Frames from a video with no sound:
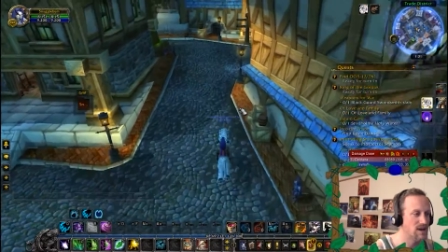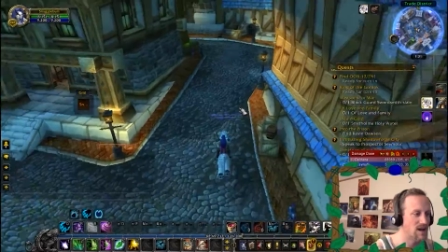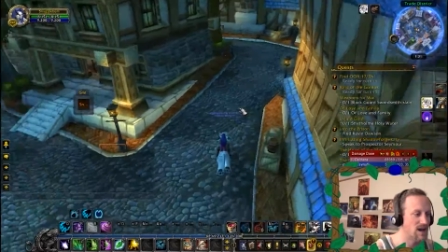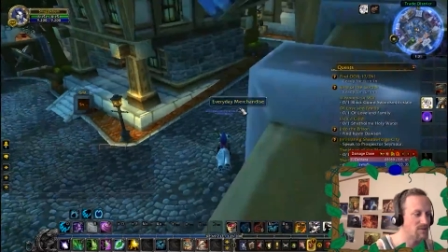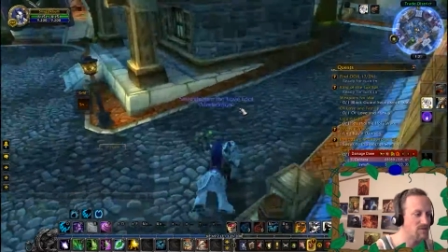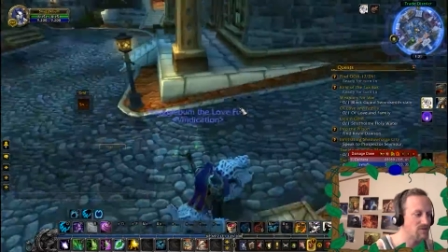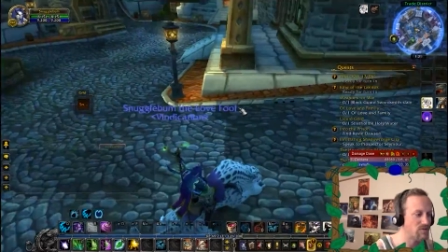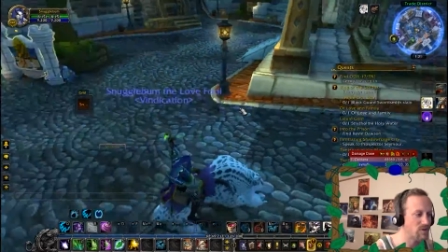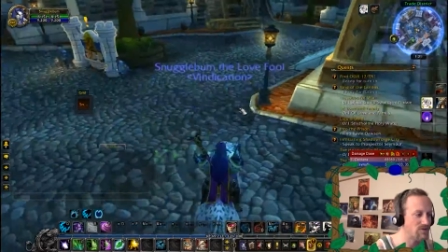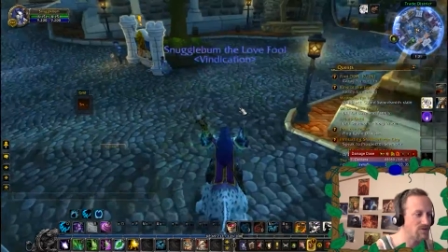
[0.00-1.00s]
I'm just
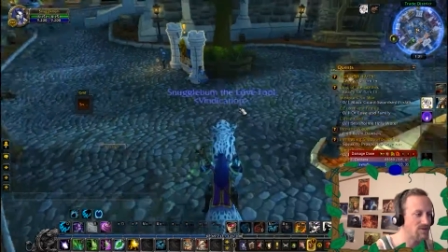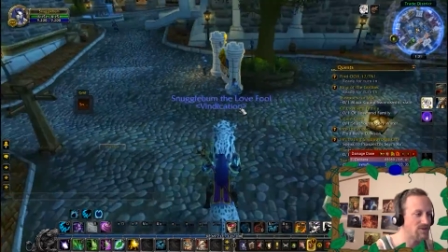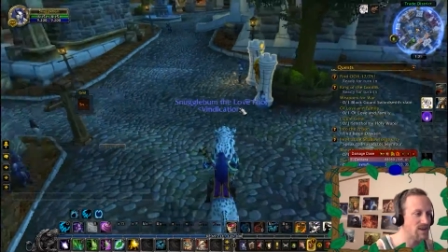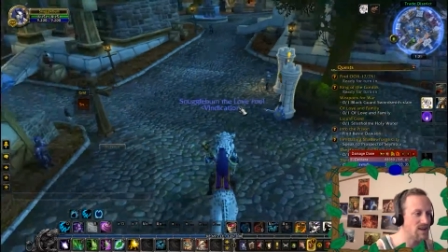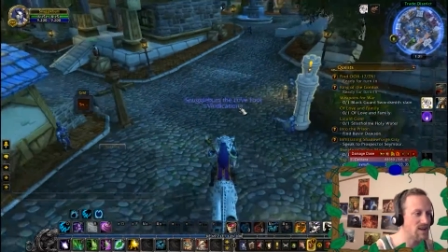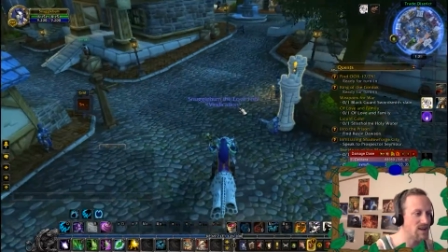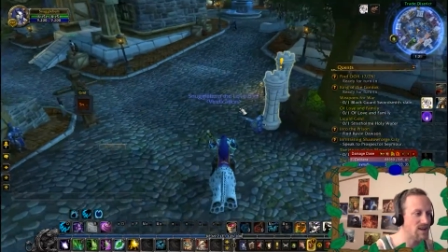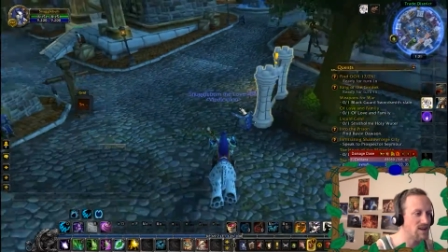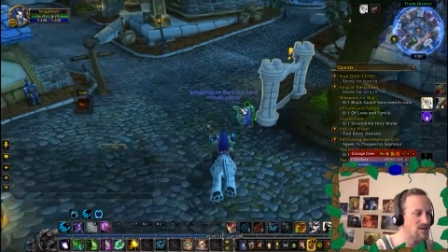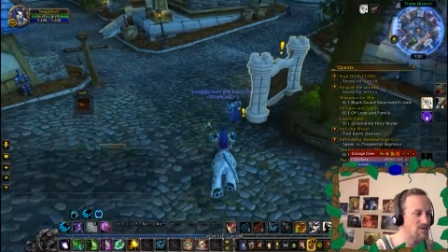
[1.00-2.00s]
forced to sit
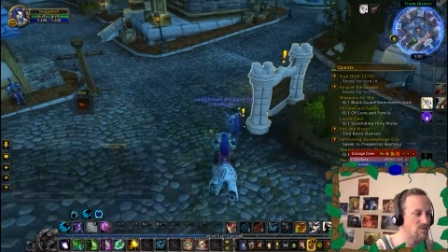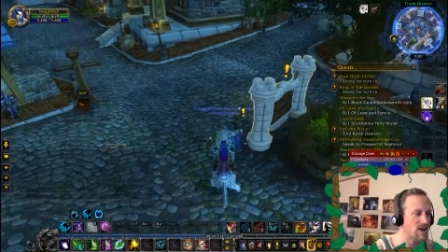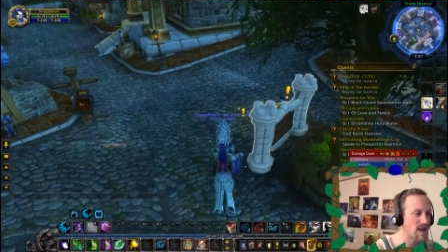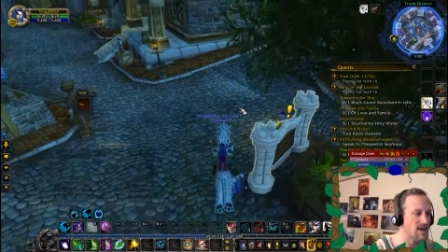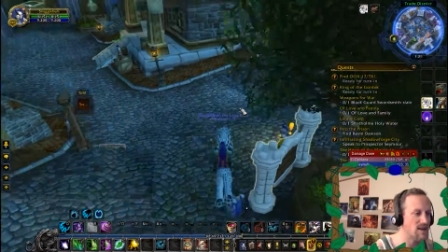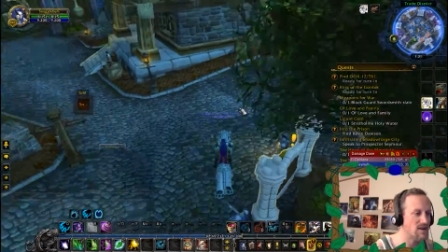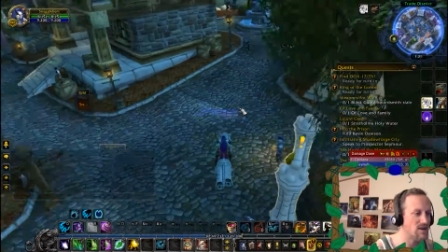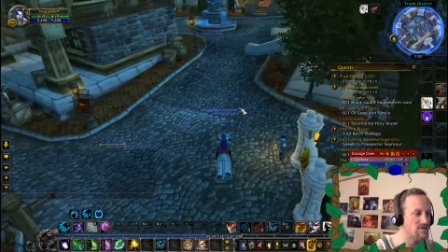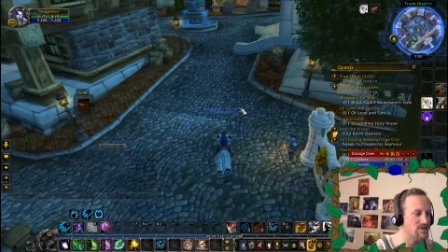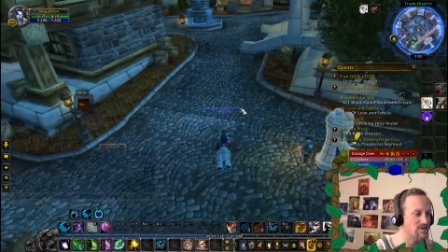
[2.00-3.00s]
here waiting
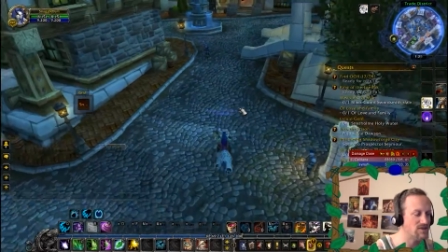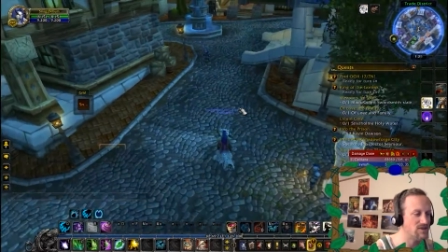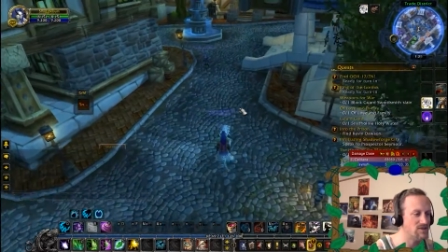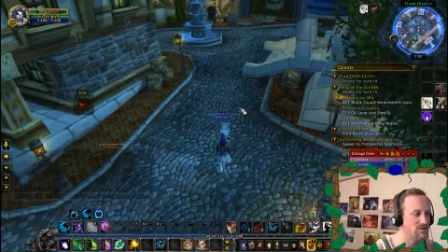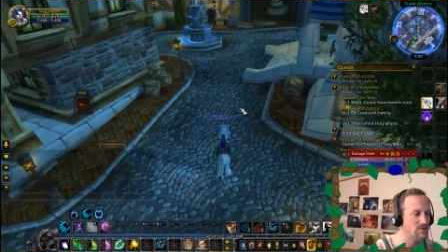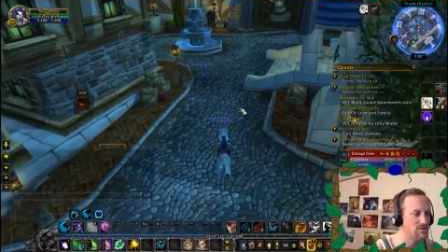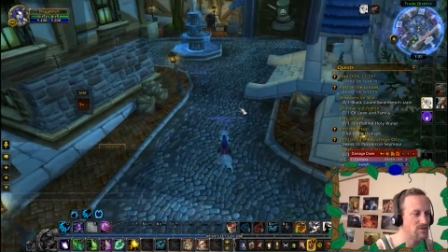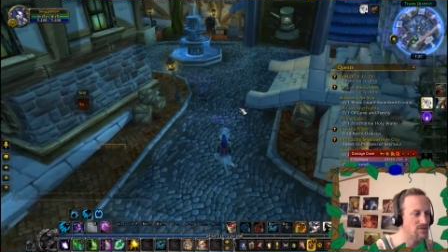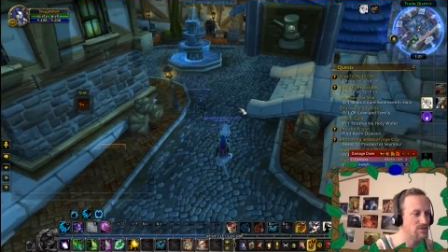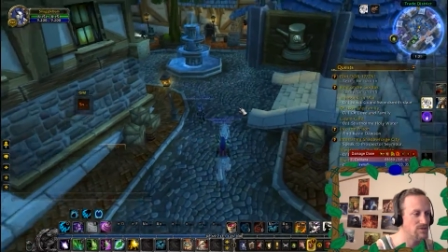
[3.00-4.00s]
on this
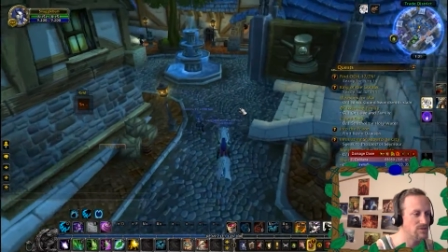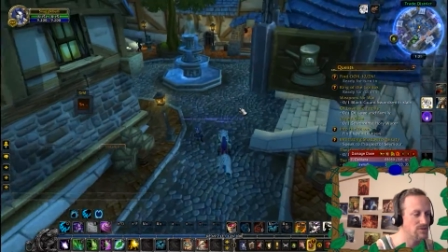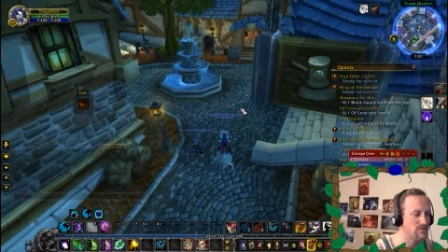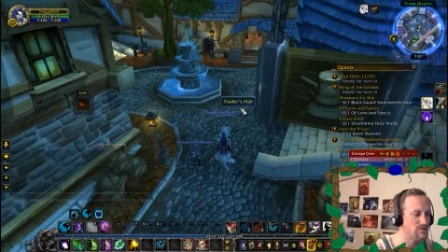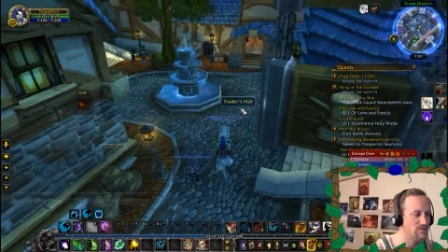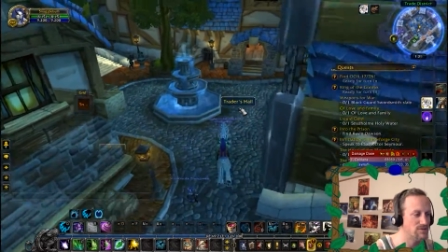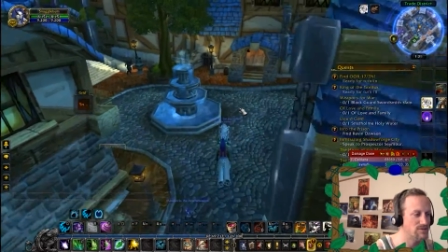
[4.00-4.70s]
queue.